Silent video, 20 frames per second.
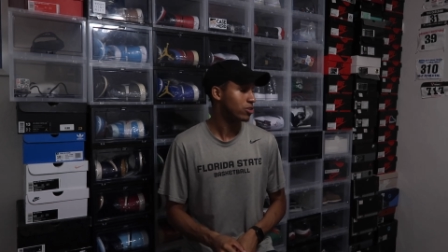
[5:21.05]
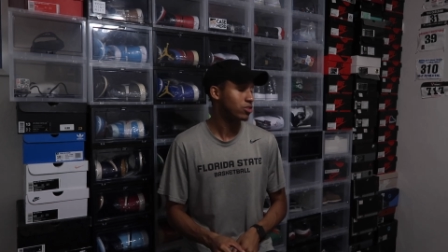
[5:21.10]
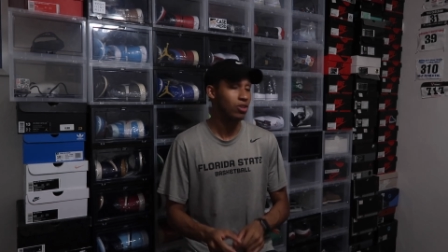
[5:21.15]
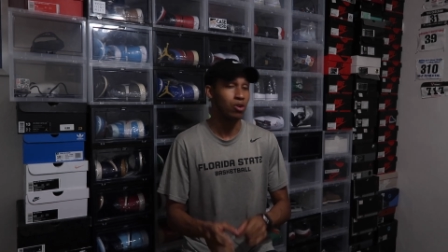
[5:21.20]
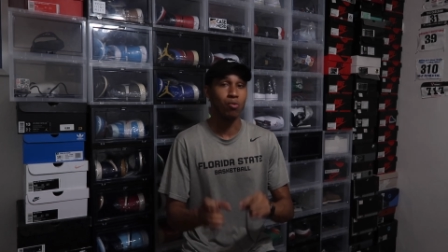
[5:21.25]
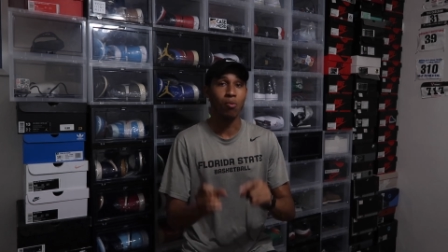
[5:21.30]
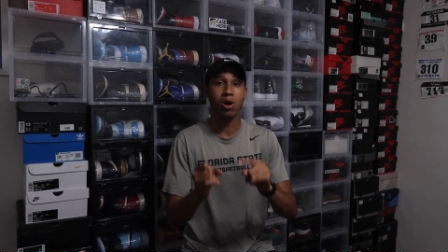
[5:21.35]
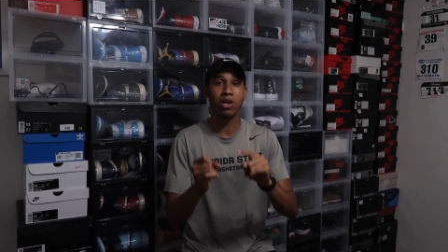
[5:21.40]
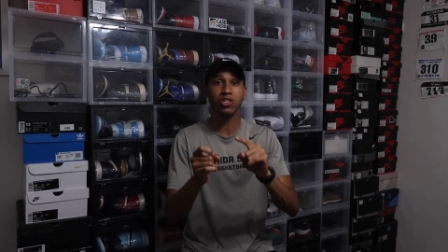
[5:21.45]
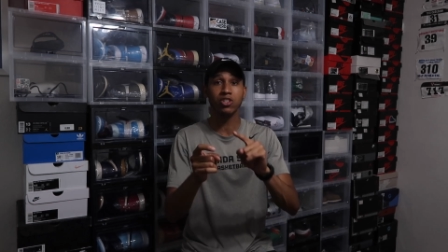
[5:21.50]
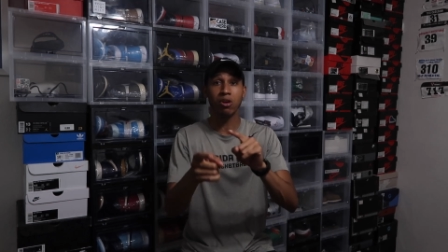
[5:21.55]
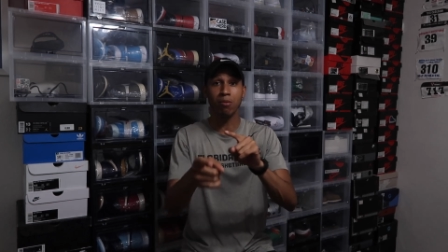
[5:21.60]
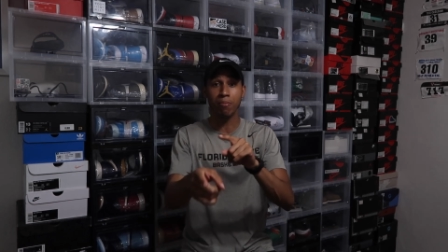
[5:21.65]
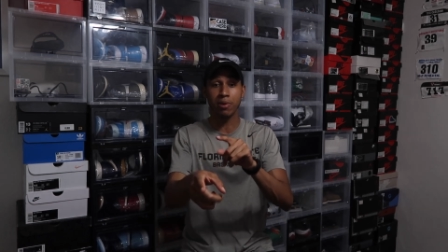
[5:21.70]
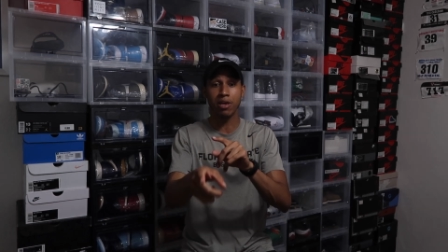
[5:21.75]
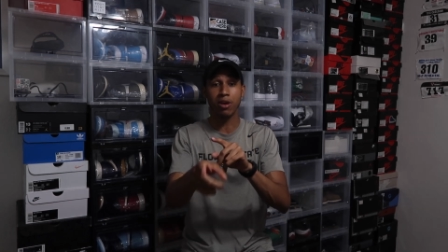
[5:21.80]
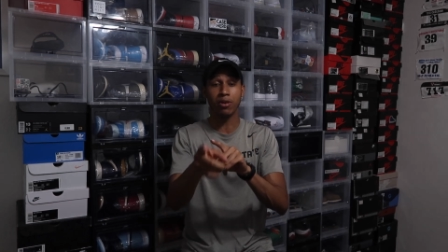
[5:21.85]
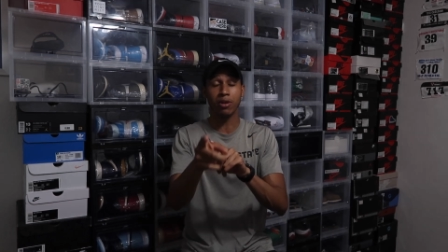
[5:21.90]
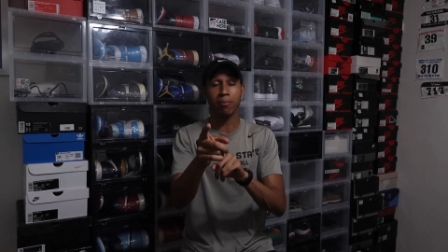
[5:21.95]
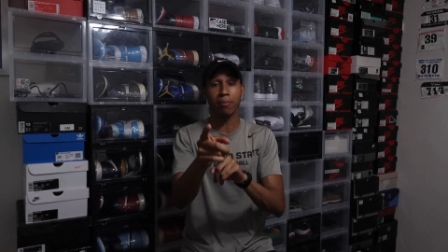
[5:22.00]
So one's gonna
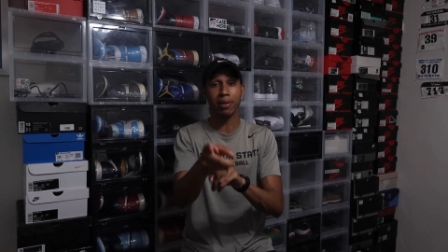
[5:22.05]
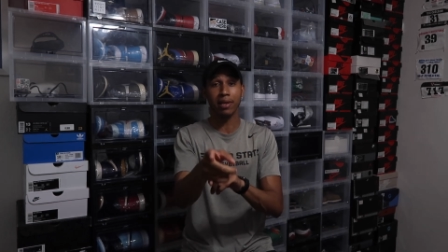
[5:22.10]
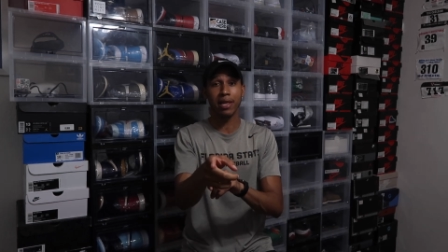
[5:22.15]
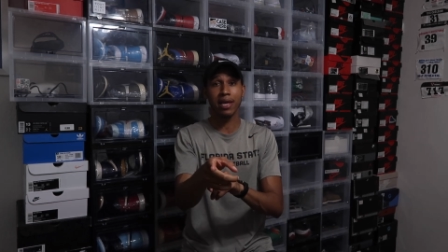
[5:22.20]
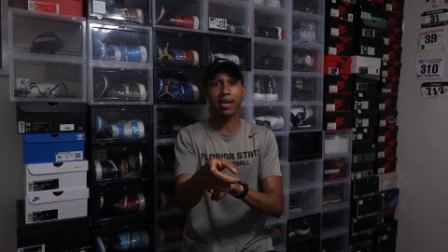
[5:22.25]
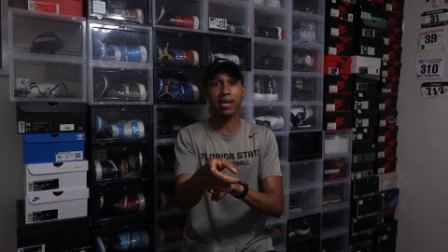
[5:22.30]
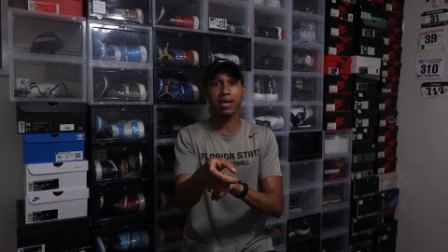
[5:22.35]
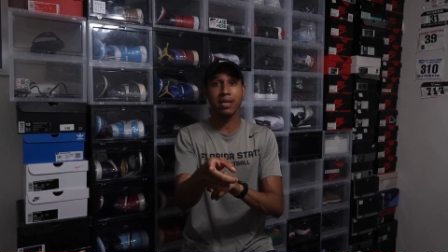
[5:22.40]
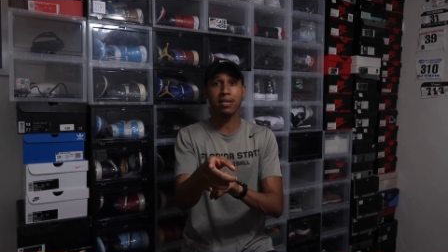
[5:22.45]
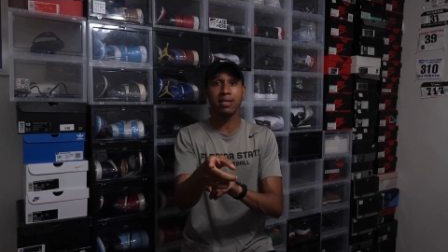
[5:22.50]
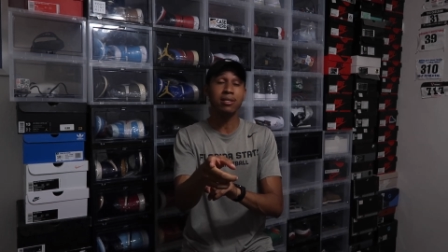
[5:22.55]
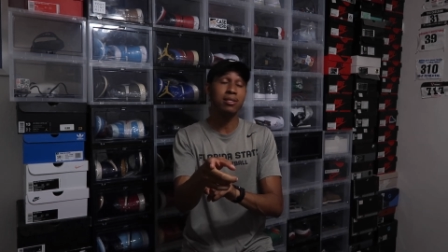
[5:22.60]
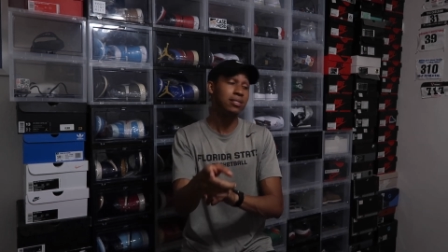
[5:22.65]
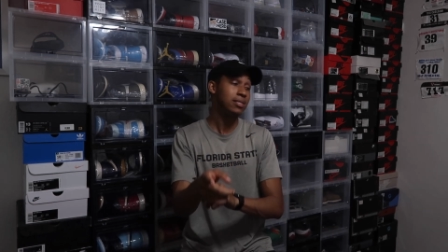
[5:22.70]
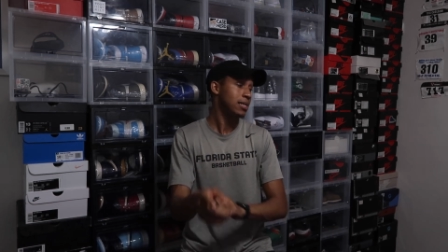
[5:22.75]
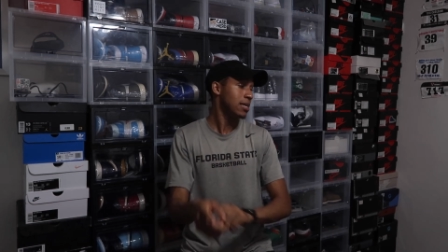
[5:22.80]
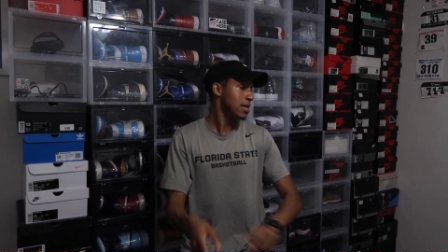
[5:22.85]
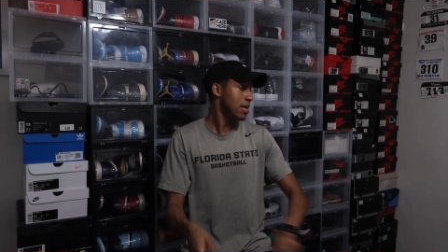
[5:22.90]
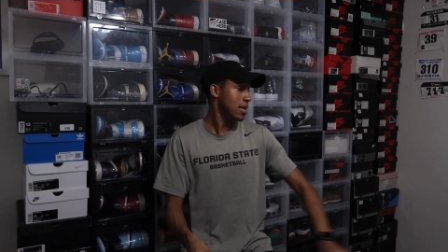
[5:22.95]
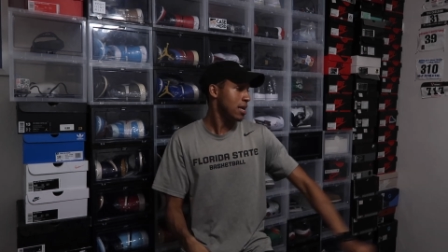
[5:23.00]
be on the Milanes,